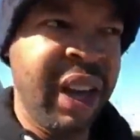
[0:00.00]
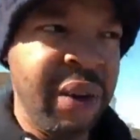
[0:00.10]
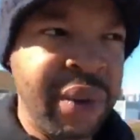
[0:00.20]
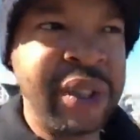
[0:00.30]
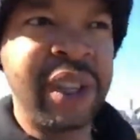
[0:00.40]

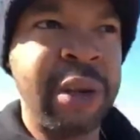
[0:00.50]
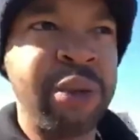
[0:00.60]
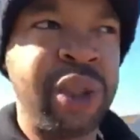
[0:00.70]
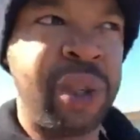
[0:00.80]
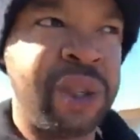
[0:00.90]
every time
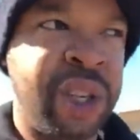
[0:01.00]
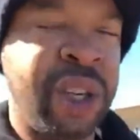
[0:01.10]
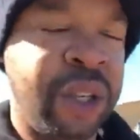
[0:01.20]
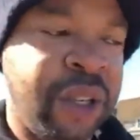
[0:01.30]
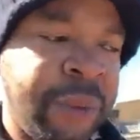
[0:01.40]
it's your
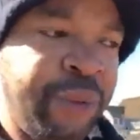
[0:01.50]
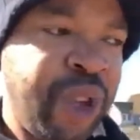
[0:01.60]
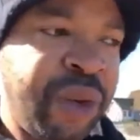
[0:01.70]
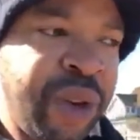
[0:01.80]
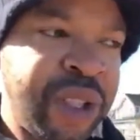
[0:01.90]
turn.
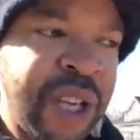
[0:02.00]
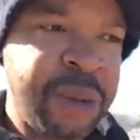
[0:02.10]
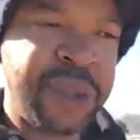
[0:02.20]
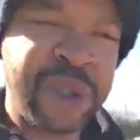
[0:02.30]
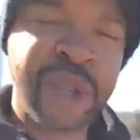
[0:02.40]
Every
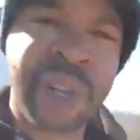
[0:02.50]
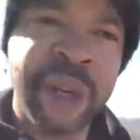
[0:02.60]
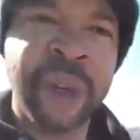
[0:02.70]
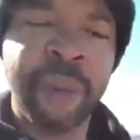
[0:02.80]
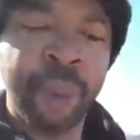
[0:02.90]
time it's your
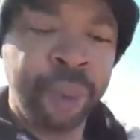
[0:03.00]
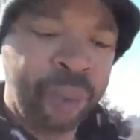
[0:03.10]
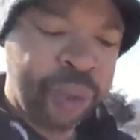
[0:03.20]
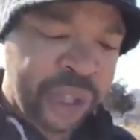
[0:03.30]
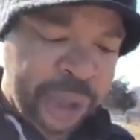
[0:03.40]
turn,
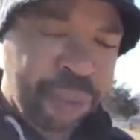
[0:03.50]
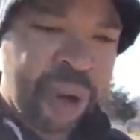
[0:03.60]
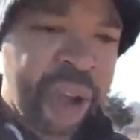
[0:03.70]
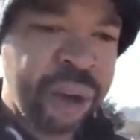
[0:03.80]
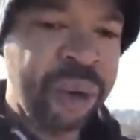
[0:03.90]
think
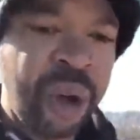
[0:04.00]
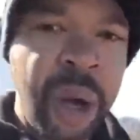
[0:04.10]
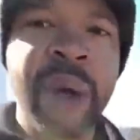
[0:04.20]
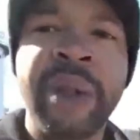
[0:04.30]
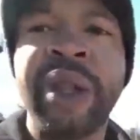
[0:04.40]
back on
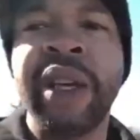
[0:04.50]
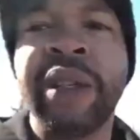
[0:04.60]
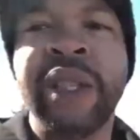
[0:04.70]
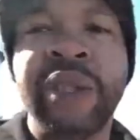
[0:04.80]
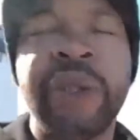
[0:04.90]
all the
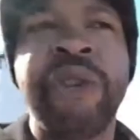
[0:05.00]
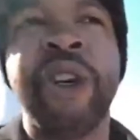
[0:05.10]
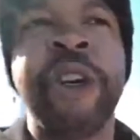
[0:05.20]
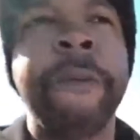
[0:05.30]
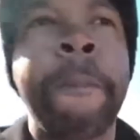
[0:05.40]
things that you've
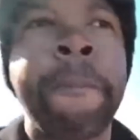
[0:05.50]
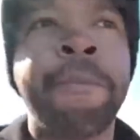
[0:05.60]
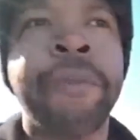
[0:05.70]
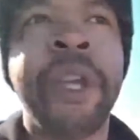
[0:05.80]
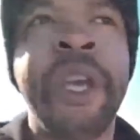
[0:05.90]
learned
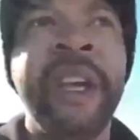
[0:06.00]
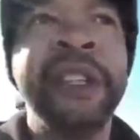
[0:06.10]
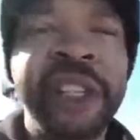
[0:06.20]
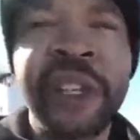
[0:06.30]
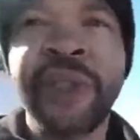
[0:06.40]

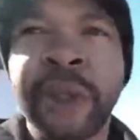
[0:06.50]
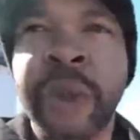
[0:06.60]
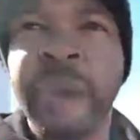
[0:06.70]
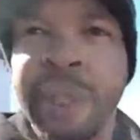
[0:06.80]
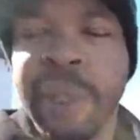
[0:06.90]
and just
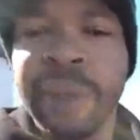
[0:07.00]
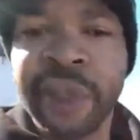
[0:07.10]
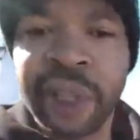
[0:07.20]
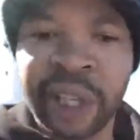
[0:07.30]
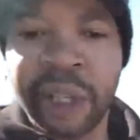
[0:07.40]
do
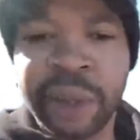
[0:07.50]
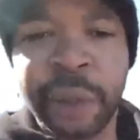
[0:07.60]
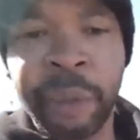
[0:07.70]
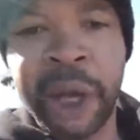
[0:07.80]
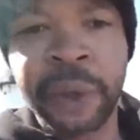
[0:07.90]
those things
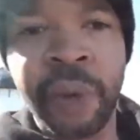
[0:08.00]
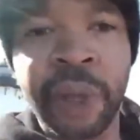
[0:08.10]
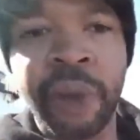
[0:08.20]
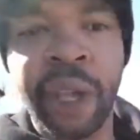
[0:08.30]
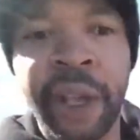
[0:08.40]
the best way
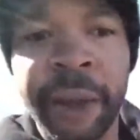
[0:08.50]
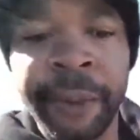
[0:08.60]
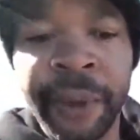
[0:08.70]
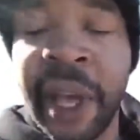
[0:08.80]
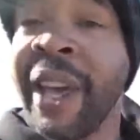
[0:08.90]
you can.
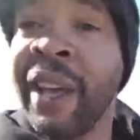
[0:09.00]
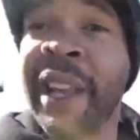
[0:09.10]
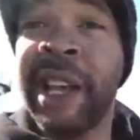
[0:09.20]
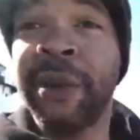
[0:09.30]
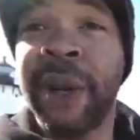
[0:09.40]

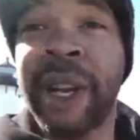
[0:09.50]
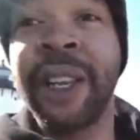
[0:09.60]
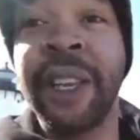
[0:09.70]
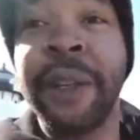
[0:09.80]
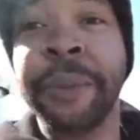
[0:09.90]
And that's what I
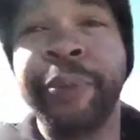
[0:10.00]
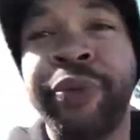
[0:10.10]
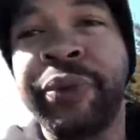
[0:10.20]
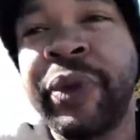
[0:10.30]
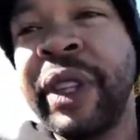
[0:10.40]
did.
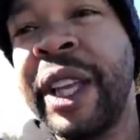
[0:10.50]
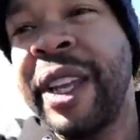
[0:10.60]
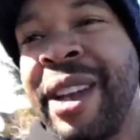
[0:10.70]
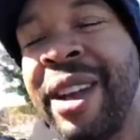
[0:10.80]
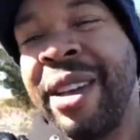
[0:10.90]

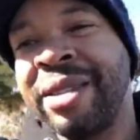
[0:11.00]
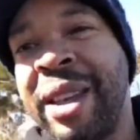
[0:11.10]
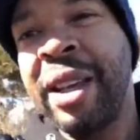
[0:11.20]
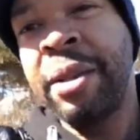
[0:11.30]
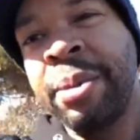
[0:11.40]
That next
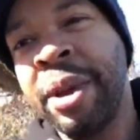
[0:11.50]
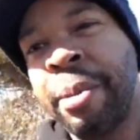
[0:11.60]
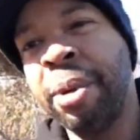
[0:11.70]
game, I